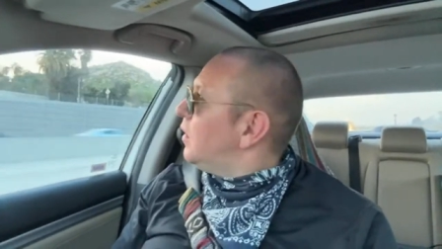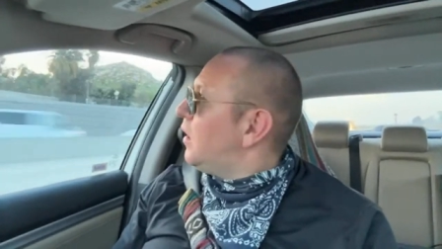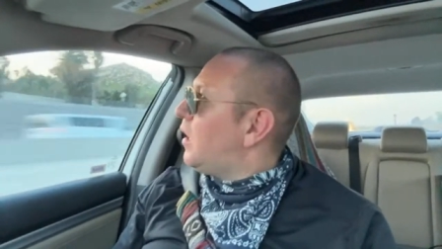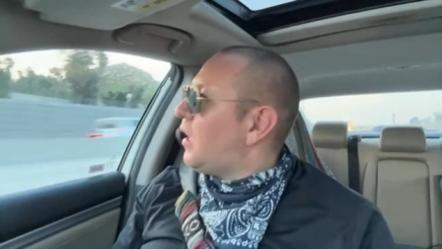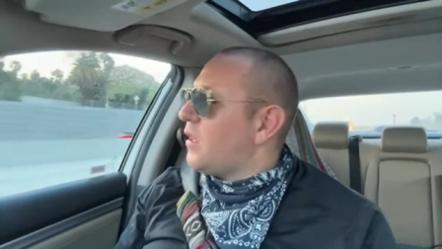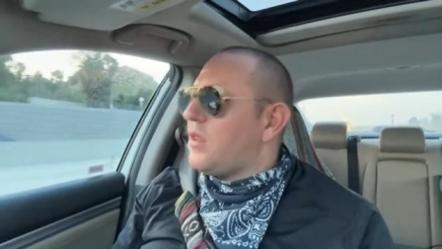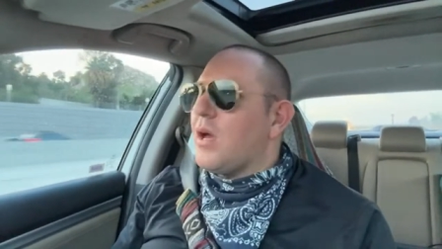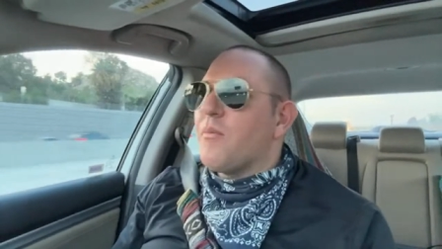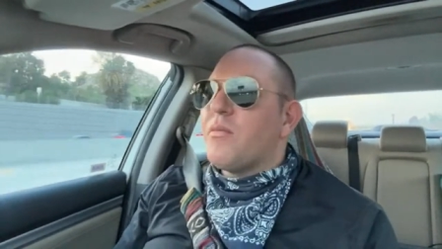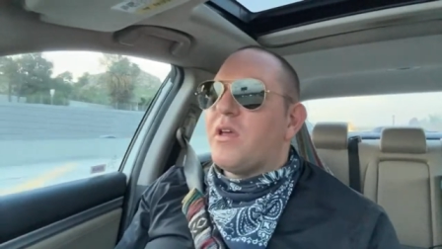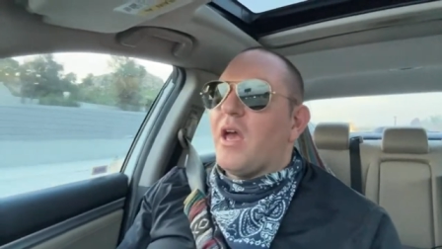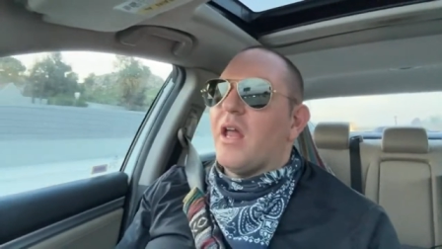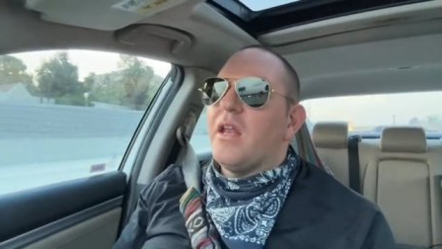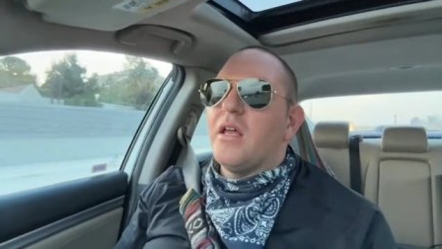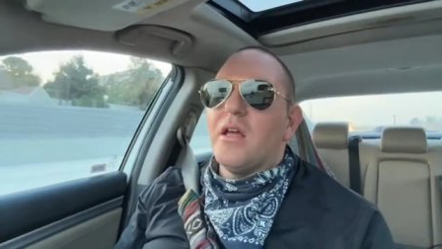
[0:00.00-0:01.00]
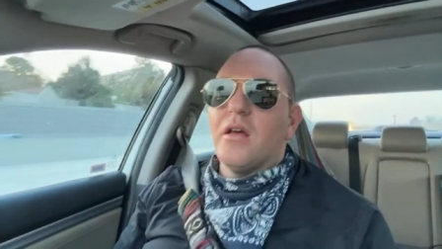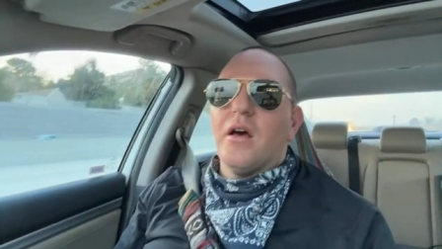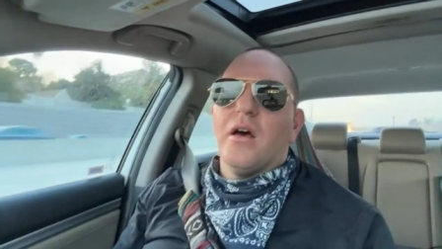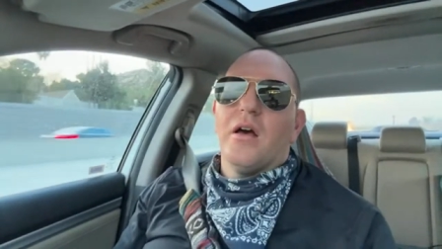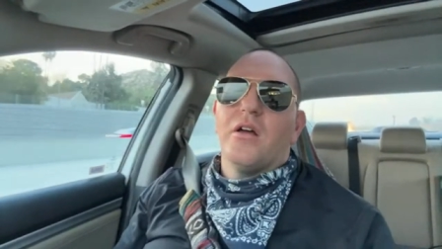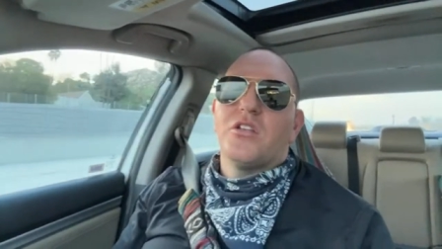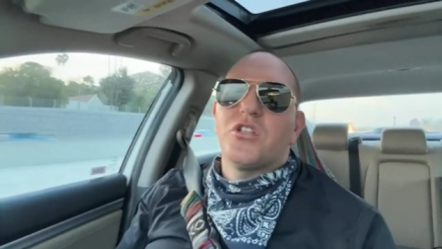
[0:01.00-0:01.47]
I think I'm getting
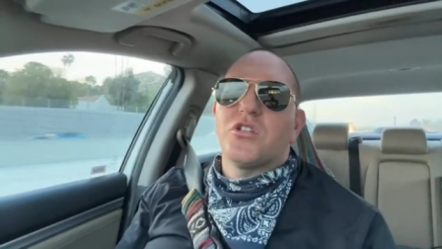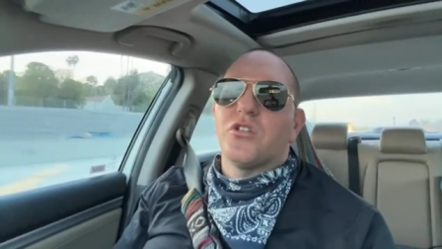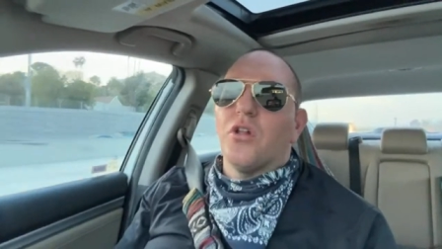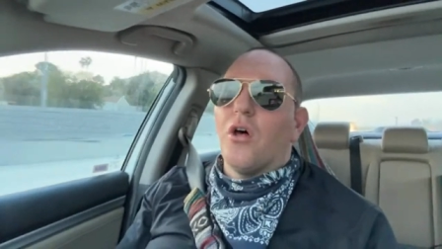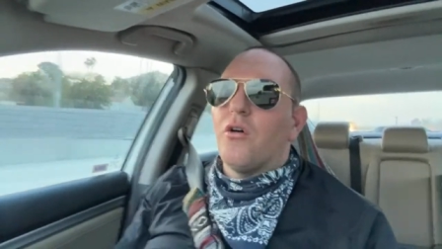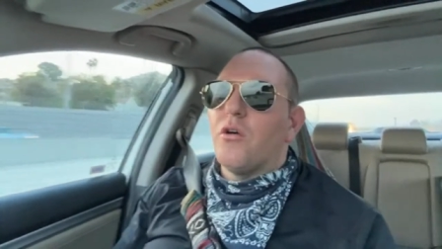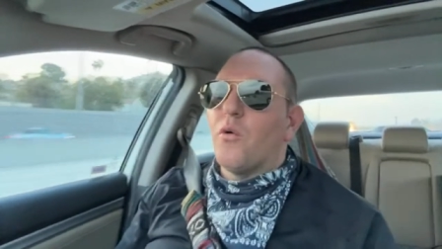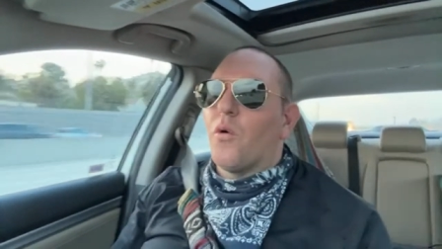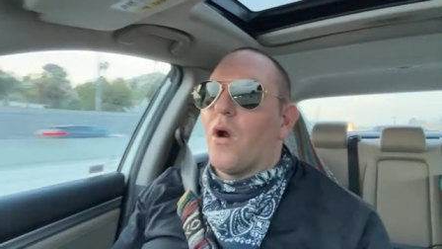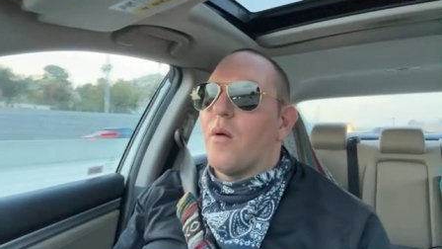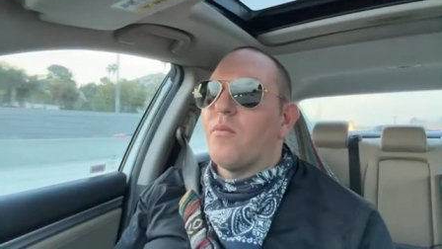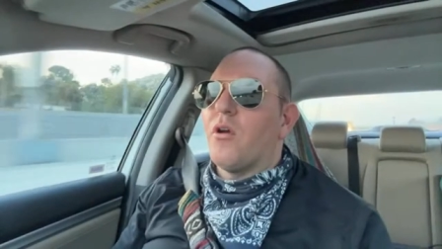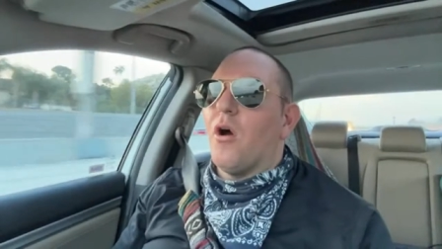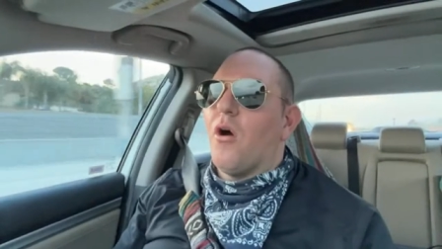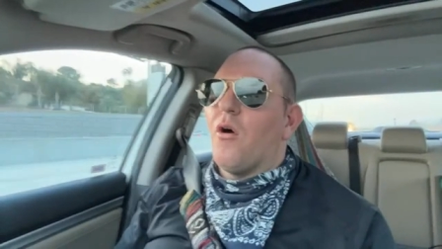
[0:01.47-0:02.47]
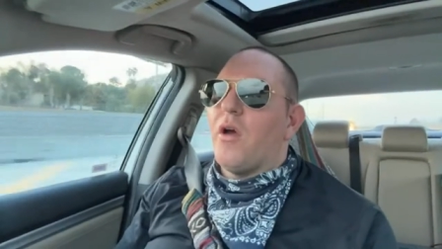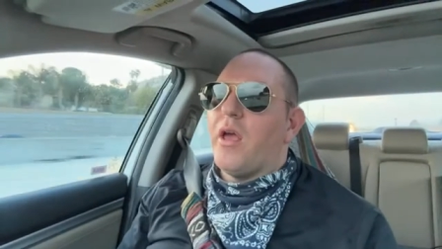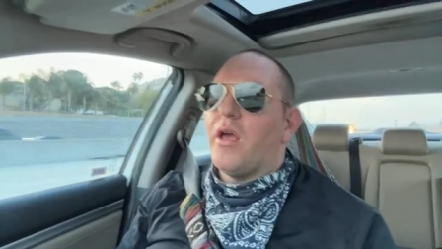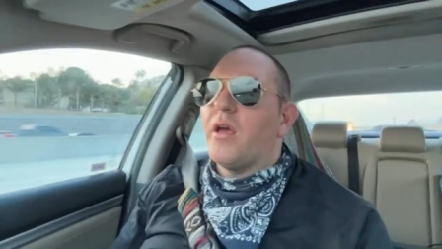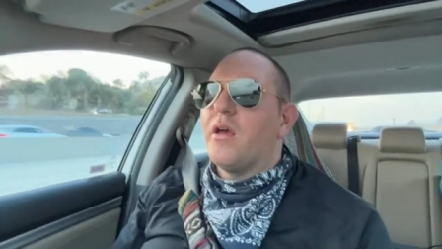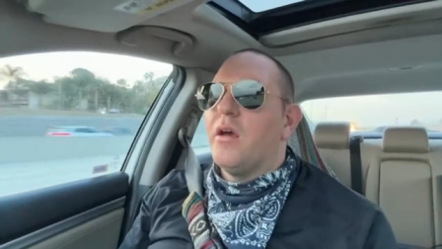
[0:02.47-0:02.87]
slowly where I'm going.